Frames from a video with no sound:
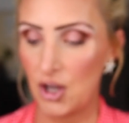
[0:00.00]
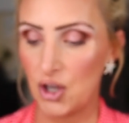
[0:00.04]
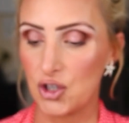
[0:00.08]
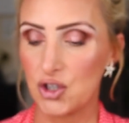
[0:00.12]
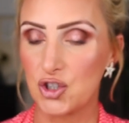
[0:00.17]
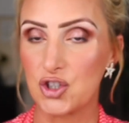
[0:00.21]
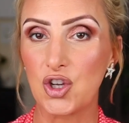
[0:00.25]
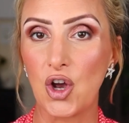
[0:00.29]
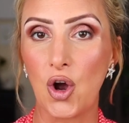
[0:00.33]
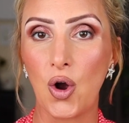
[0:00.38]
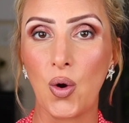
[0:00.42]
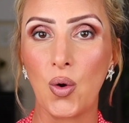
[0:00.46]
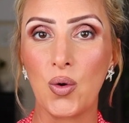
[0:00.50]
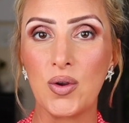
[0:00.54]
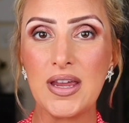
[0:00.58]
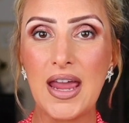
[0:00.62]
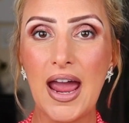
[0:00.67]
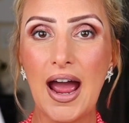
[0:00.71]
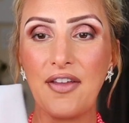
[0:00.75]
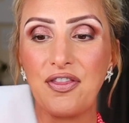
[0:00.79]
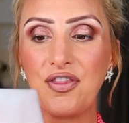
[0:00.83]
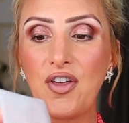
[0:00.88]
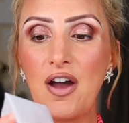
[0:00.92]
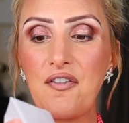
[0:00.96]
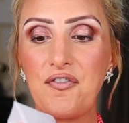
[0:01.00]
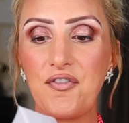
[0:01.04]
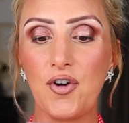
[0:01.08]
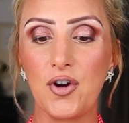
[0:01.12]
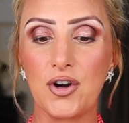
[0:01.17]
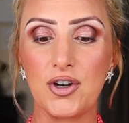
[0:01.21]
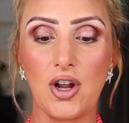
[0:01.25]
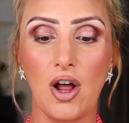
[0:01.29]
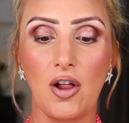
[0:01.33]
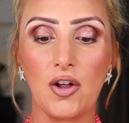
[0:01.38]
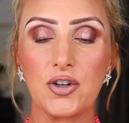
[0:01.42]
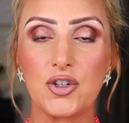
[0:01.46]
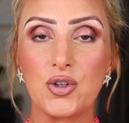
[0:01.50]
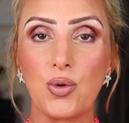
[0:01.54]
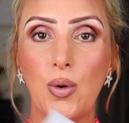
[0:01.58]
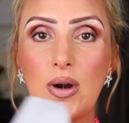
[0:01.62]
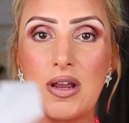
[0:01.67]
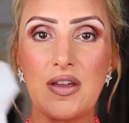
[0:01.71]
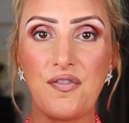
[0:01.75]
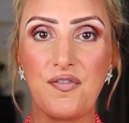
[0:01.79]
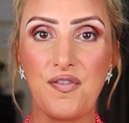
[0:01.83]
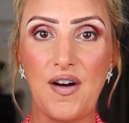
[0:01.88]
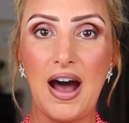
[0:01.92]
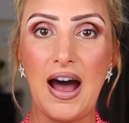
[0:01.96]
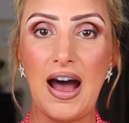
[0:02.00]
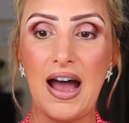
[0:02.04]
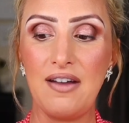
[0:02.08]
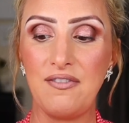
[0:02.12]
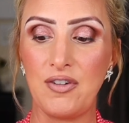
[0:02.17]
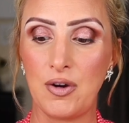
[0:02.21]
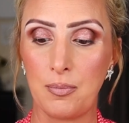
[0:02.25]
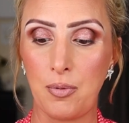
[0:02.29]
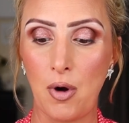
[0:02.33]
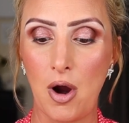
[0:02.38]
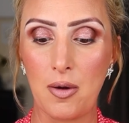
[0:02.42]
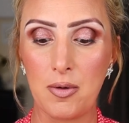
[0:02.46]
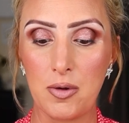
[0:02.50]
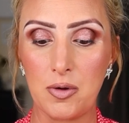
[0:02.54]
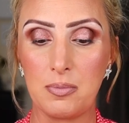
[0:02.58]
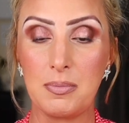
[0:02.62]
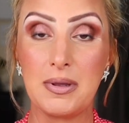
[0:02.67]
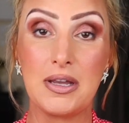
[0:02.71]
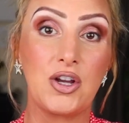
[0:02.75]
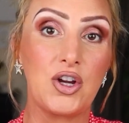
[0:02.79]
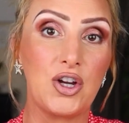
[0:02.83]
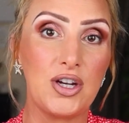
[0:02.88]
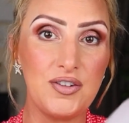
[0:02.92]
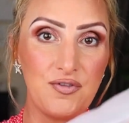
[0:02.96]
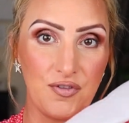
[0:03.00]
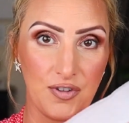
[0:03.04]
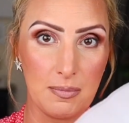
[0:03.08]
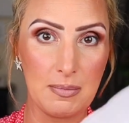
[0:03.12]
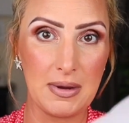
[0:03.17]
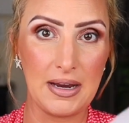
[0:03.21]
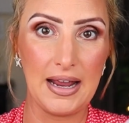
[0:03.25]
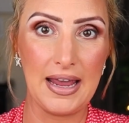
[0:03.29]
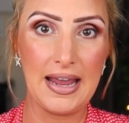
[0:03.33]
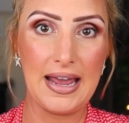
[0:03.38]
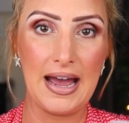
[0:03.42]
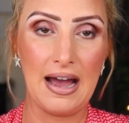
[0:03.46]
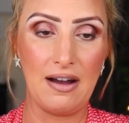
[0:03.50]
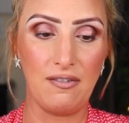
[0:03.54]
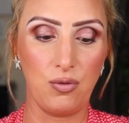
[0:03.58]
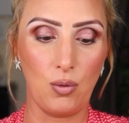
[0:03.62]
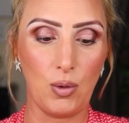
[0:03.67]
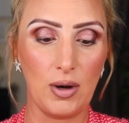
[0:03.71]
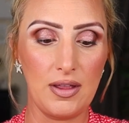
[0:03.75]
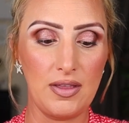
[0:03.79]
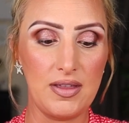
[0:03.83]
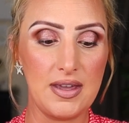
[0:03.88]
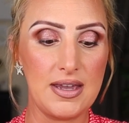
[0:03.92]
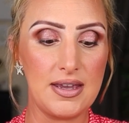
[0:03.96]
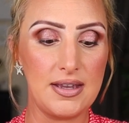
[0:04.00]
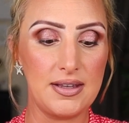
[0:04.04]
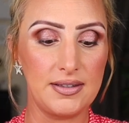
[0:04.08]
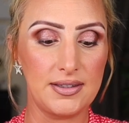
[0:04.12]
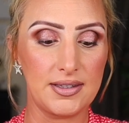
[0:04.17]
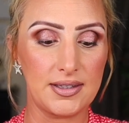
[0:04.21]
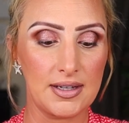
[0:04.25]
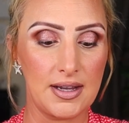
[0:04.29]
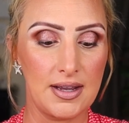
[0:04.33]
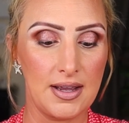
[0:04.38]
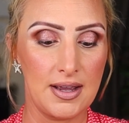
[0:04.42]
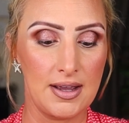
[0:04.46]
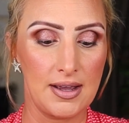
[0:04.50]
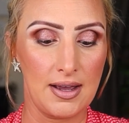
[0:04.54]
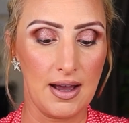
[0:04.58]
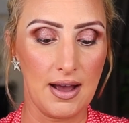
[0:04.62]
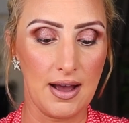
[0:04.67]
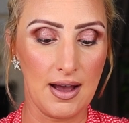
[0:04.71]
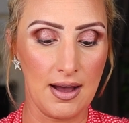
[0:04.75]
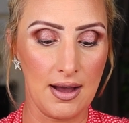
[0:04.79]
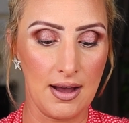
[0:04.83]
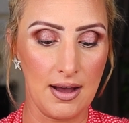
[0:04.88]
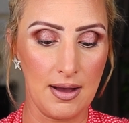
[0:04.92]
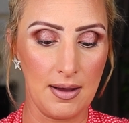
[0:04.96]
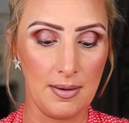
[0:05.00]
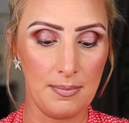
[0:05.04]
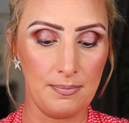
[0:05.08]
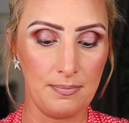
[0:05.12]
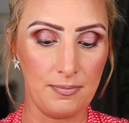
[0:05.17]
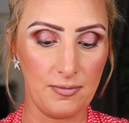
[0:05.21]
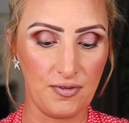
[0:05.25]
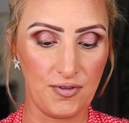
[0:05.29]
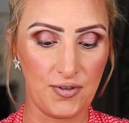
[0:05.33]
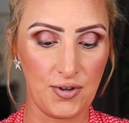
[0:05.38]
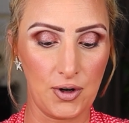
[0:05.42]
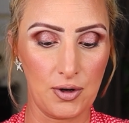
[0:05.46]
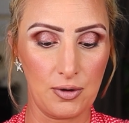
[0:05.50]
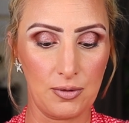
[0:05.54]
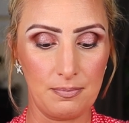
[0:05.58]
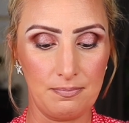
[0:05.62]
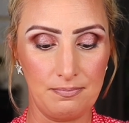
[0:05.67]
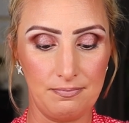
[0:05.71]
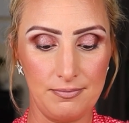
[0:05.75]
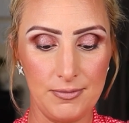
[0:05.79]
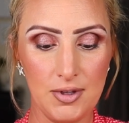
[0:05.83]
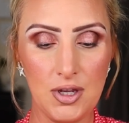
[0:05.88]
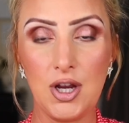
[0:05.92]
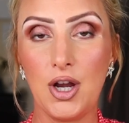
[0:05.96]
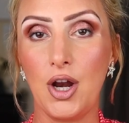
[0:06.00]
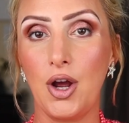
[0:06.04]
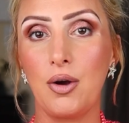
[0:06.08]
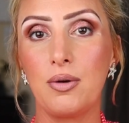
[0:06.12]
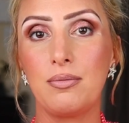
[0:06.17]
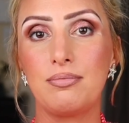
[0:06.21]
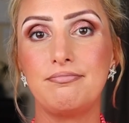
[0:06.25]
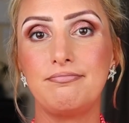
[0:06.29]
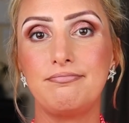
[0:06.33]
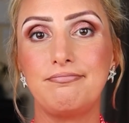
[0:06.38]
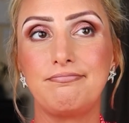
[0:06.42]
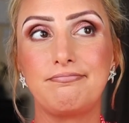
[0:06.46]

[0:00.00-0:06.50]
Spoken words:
So yeah, I thought for $1.25, it probably would be good for me to have one of these for, you know,